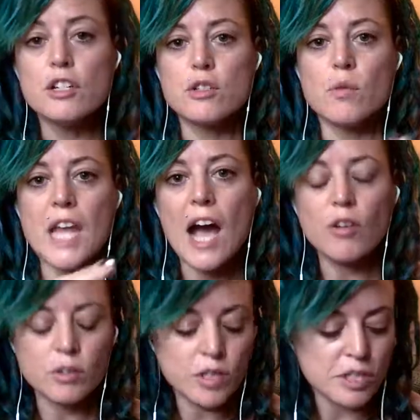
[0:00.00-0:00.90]
So now
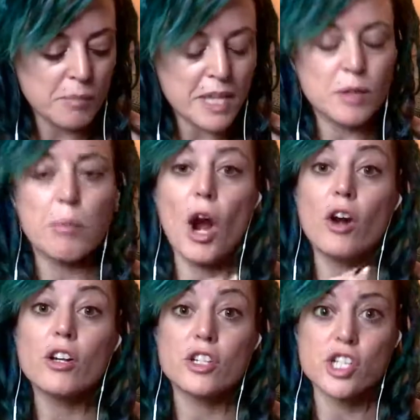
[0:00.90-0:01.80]
you need to make the
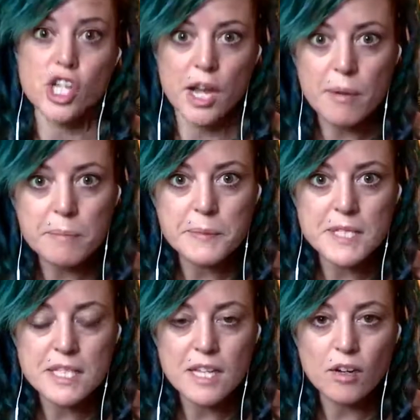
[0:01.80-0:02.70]

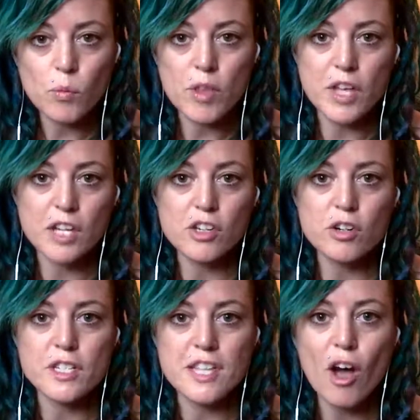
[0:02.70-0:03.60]
partnerships within
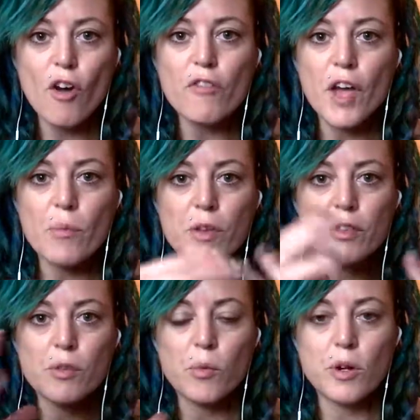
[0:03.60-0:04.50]
yourself and
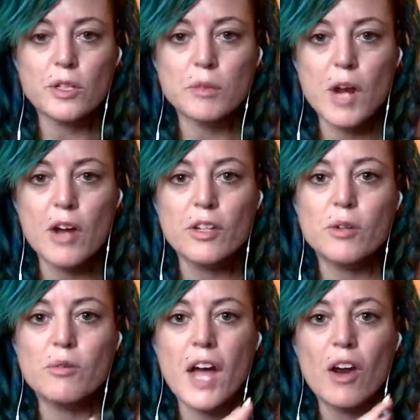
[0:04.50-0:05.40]
within the world around
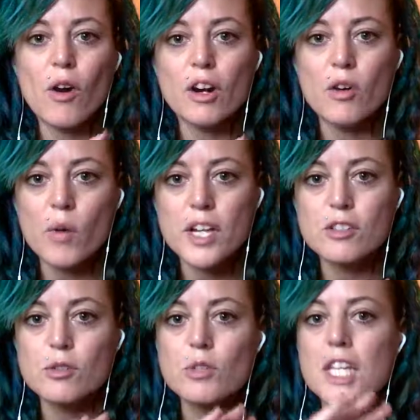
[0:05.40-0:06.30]
you that are going
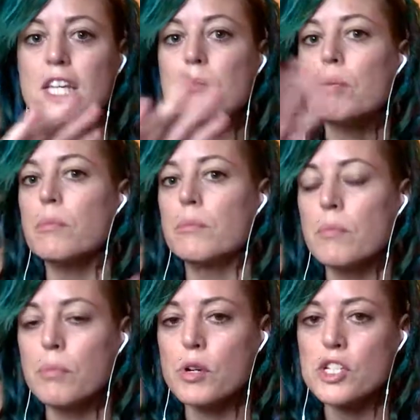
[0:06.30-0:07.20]
to keep
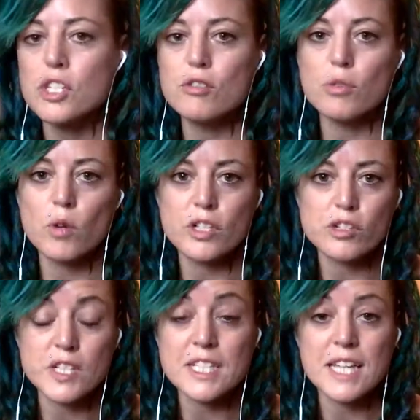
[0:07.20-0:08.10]
pushing you towards your
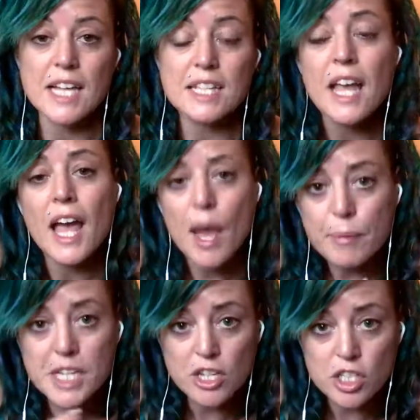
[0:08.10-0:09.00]
success, and
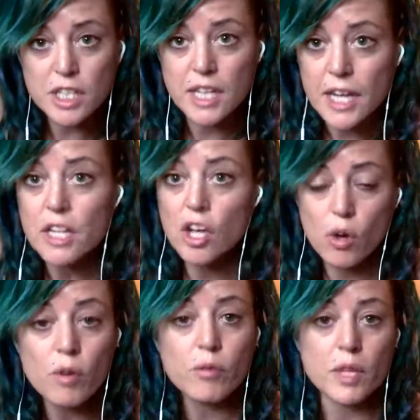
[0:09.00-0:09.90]
potentially letting
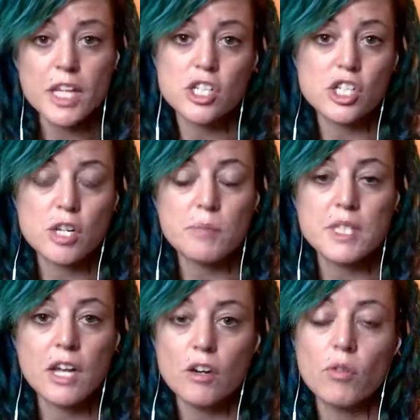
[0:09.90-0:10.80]
go of relationships
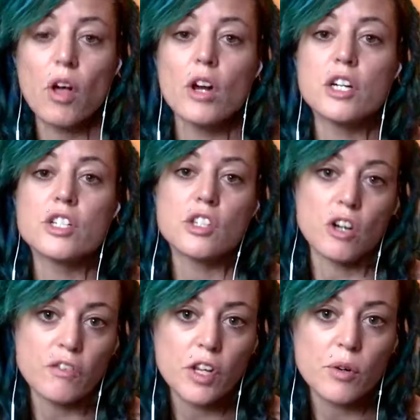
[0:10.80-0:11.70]
that no longer
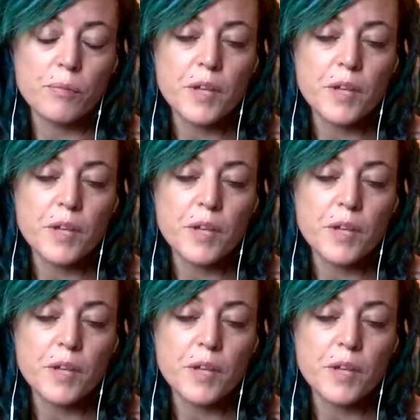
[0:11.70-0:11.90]
serve you.